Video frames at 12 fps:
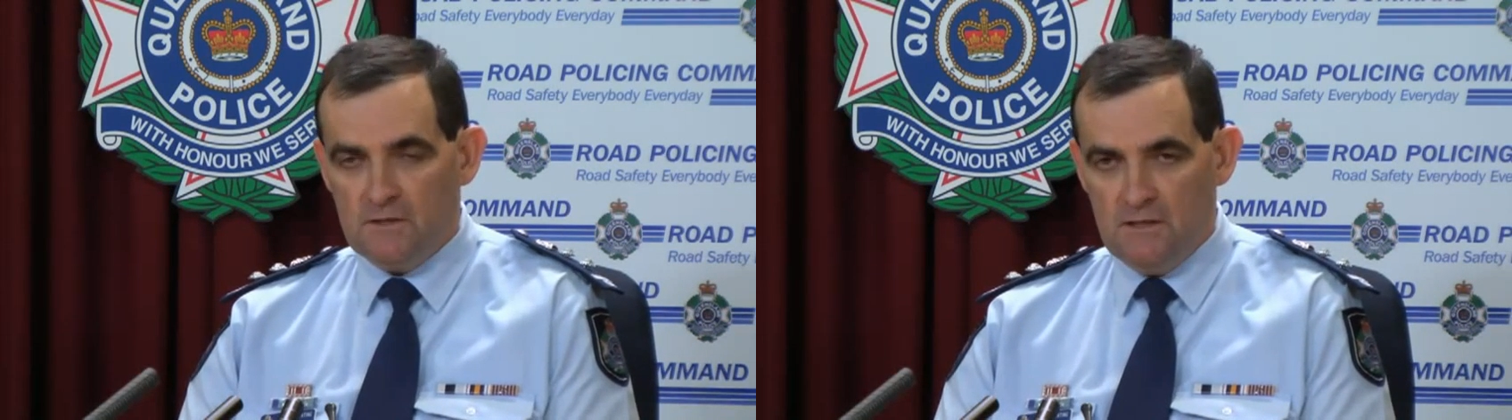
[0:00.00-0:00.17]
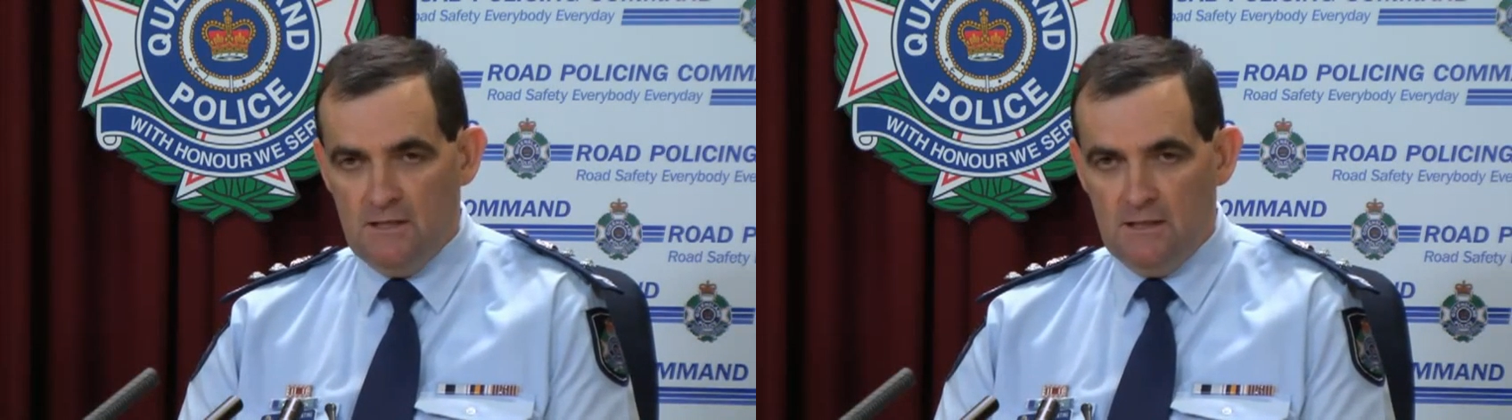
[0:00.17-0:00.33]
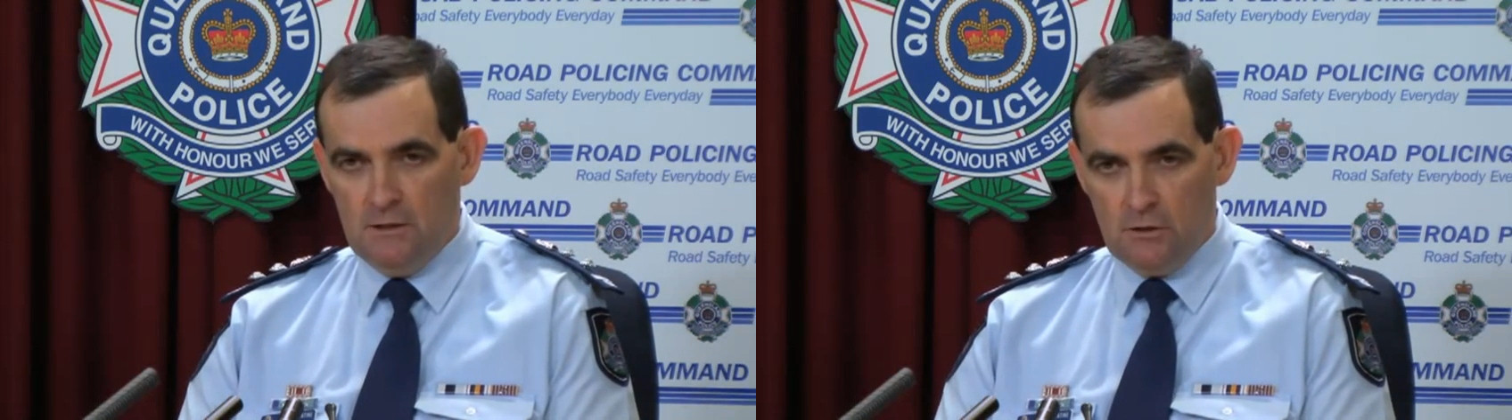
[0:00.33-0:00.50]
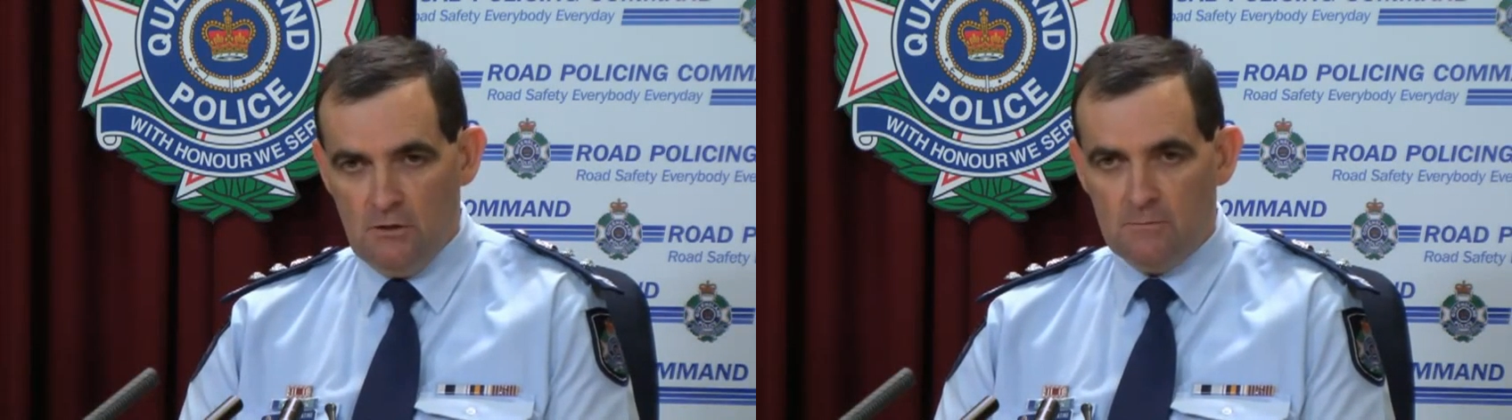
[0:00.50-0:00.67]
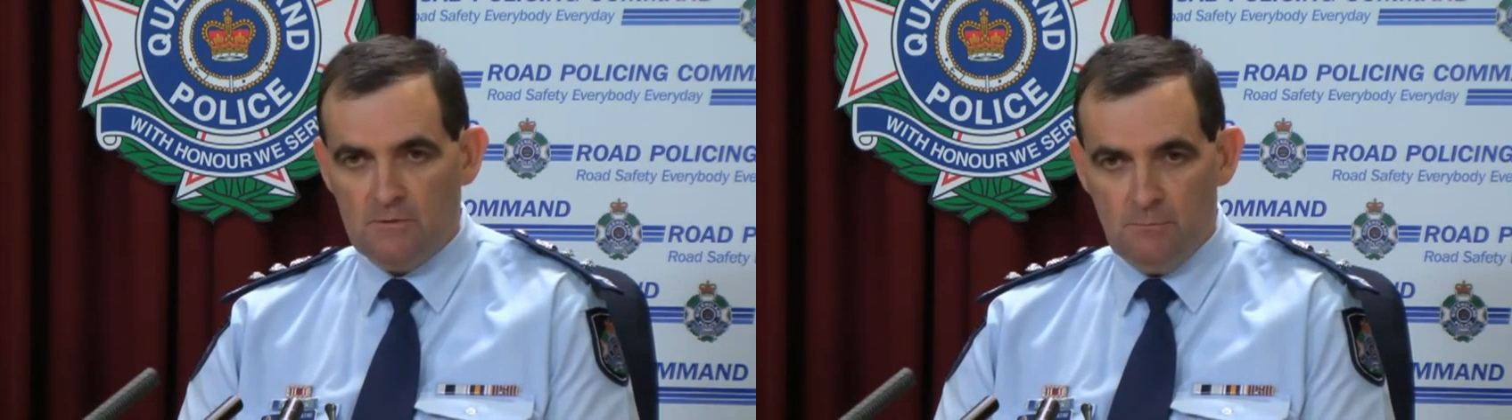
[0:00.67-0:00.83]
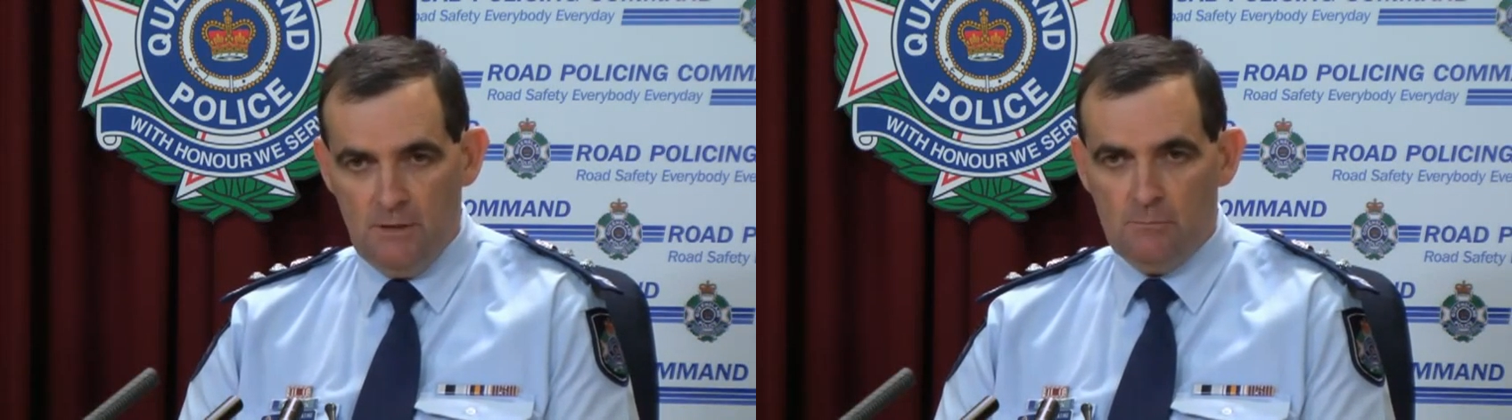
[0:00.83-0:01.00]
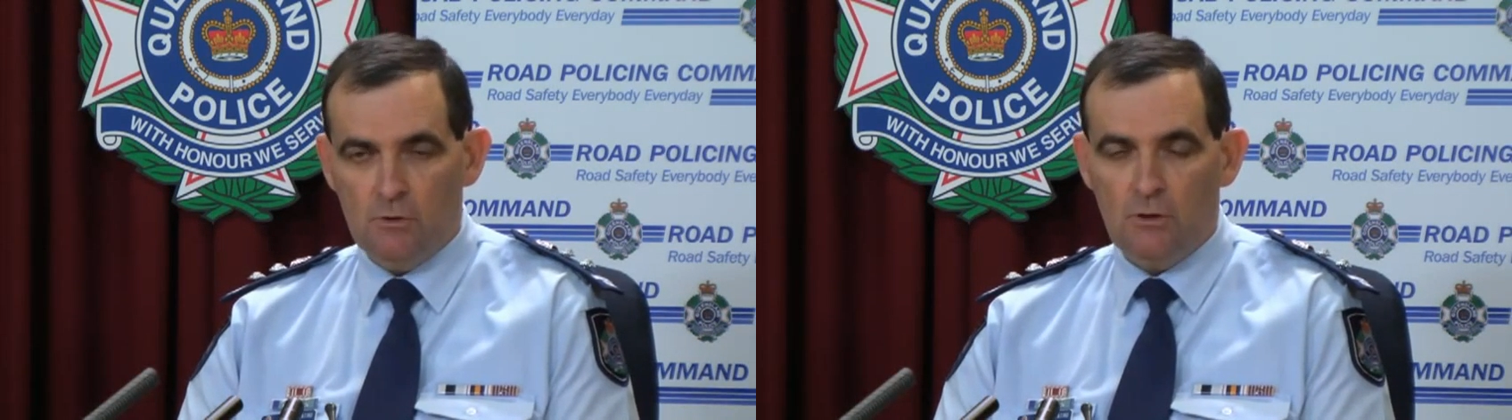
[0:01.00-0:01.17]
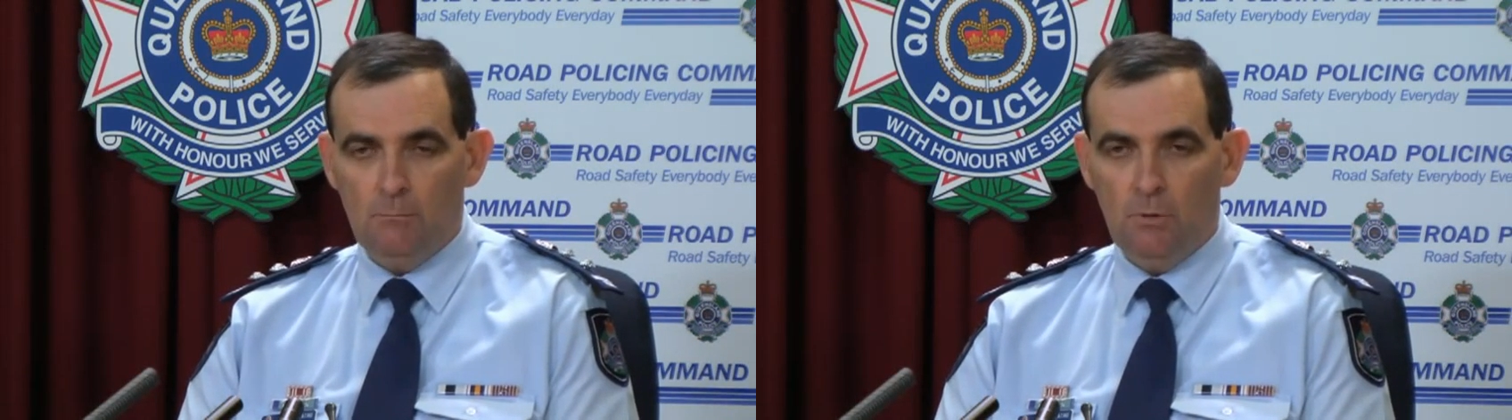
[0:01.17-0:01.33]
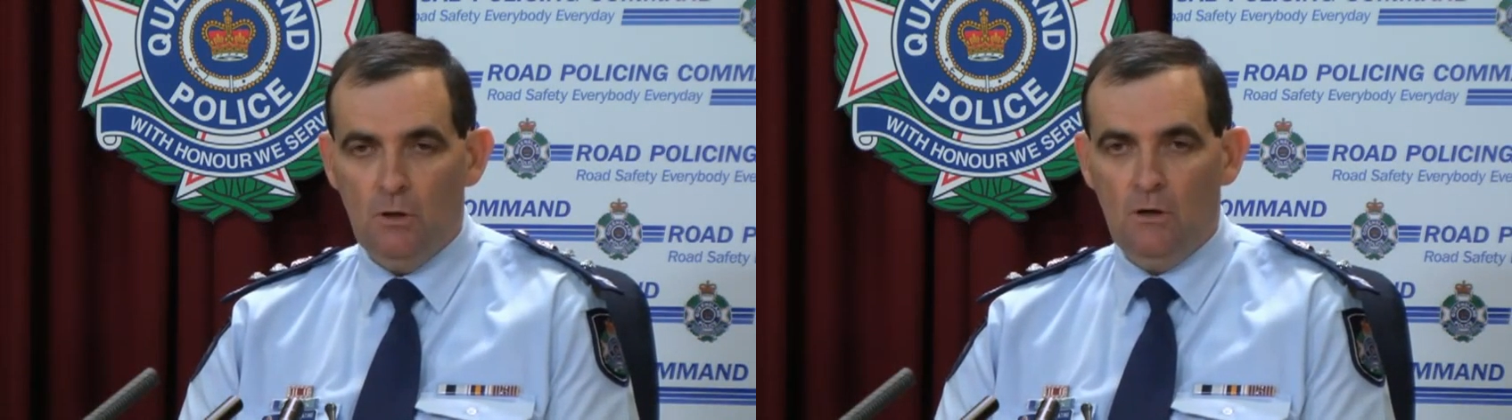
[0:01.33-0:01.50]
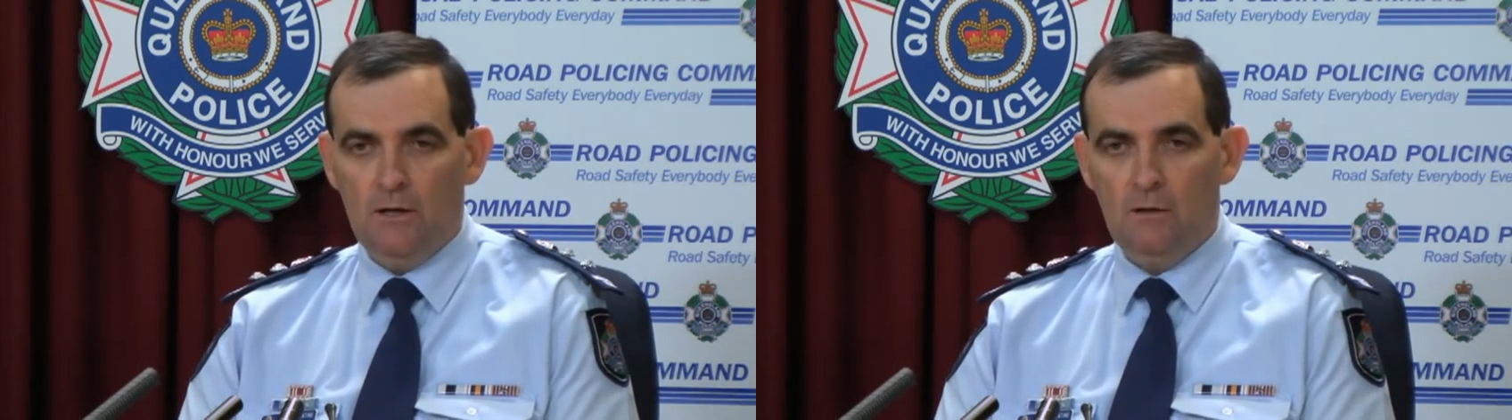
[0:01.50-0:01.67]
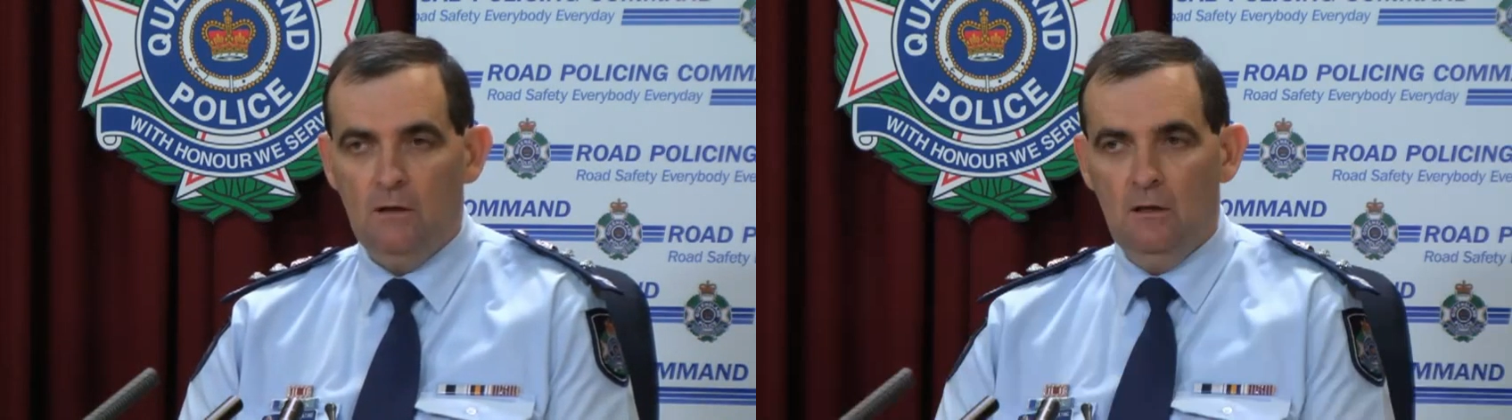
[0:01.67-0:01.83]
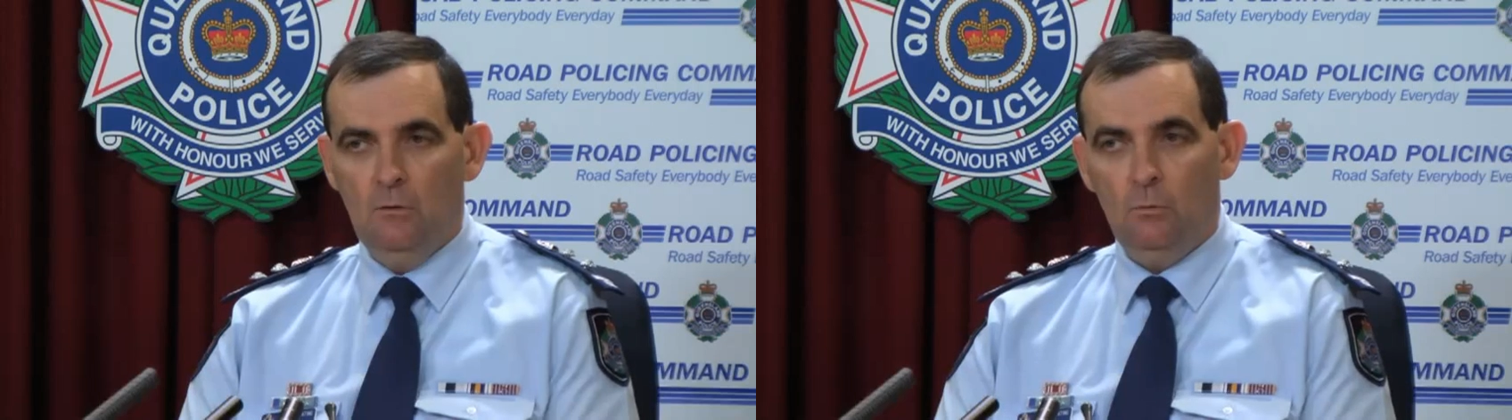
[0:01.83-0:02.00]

seen in terms of people complying